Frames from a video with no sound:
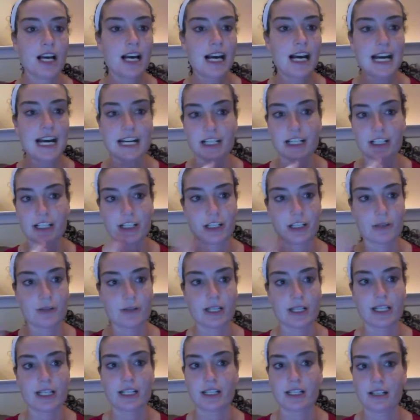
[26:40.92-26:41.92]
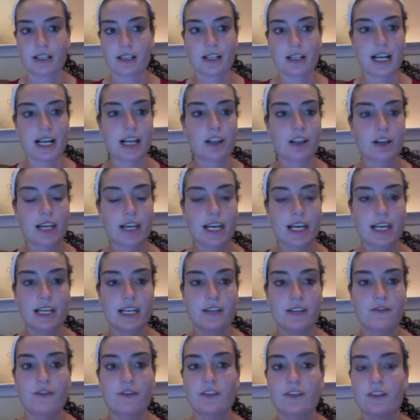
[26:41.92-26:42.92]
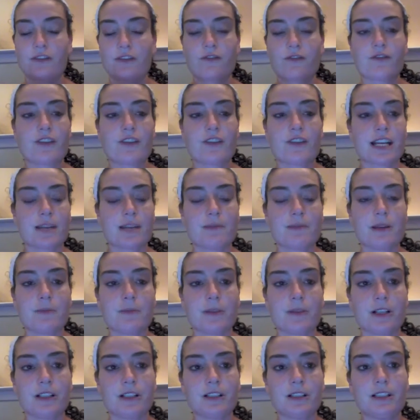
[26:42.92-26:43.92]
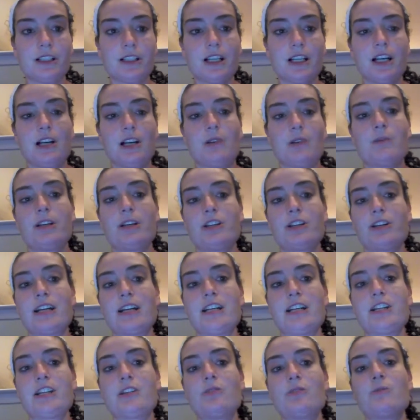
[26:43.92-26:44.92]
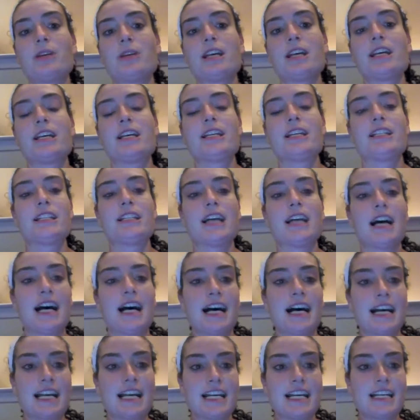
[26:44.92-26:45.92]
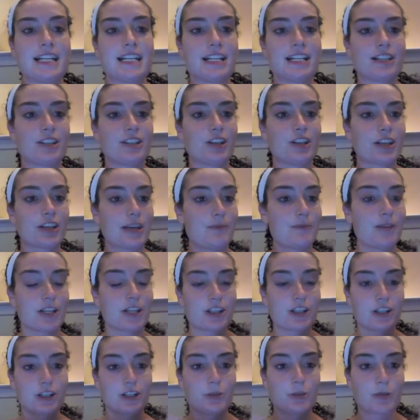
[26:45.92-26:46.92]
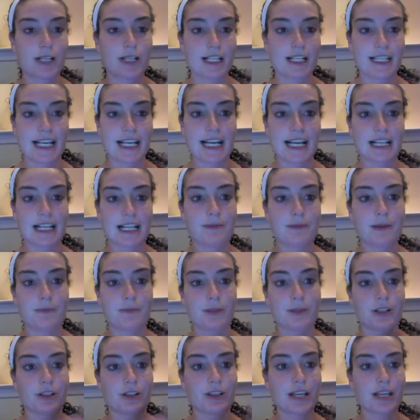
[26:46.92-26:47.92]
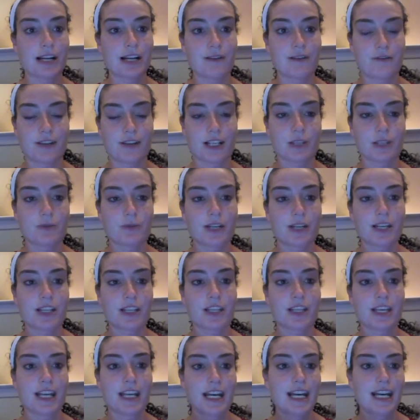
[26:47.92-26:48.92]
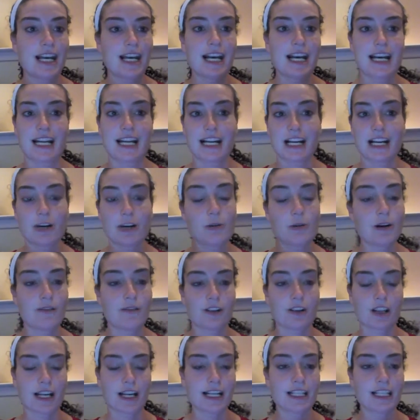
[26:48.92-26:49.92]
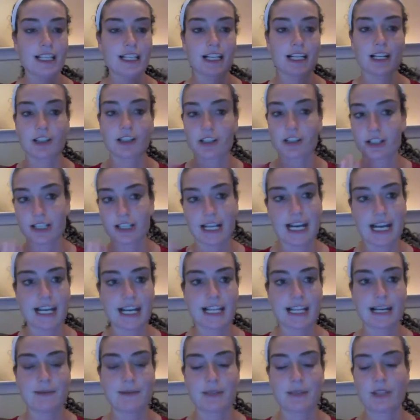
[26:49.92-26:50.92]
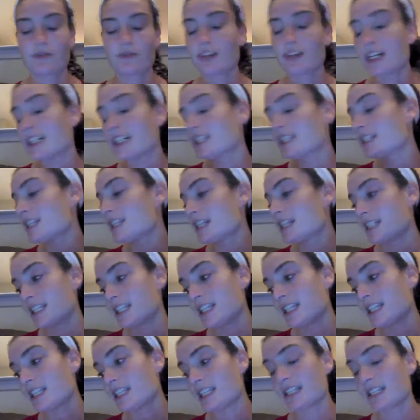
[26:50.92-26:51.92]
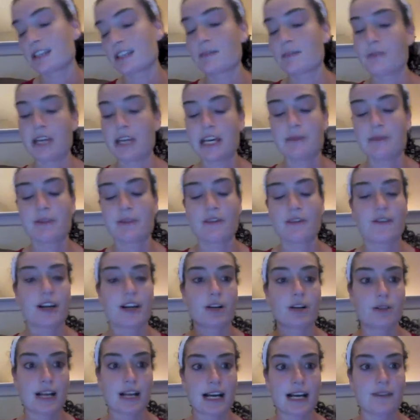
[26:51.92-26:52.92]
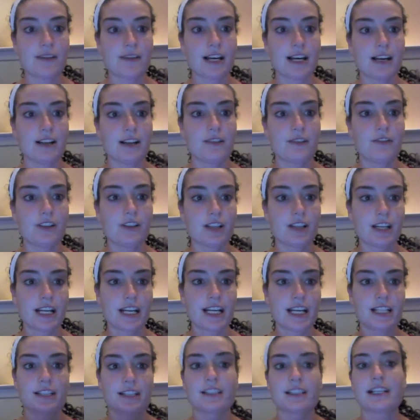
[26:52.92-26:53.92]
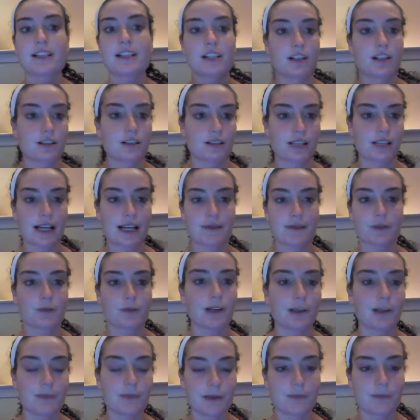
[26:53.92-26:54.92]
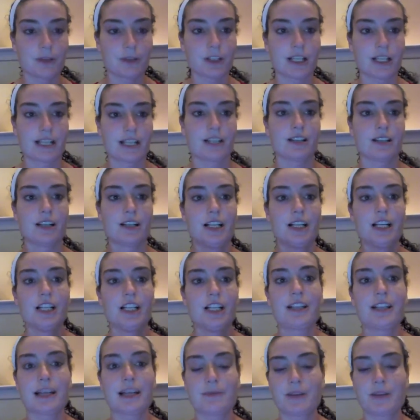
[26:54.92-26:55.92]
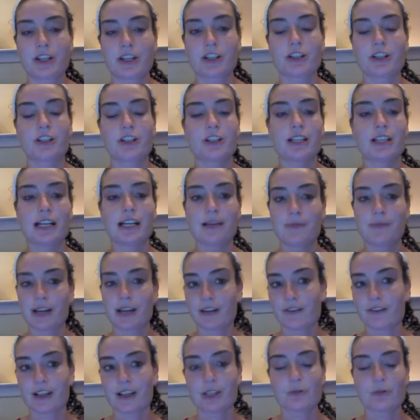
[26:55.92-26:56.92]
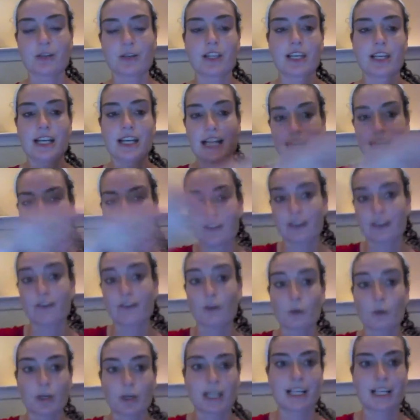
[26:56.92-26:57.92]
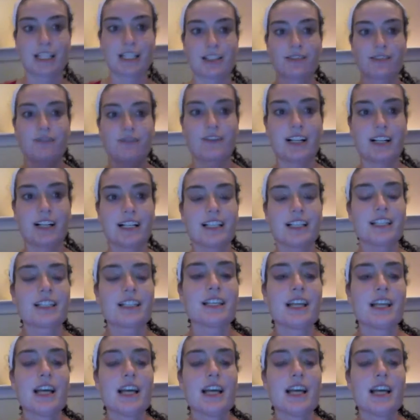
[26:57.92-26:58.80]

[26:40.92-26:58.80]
I just do it. I look at, for friending people, what I try to do is I look at pictures where I tagged people that I'm friends with, and whoever liked it, I'll just add them as friends. That's easy as could be. But if I don't have that for the day, sometimes I'll have 12 people that like pictures that I'm not friends with, and I have like 4 days of friends.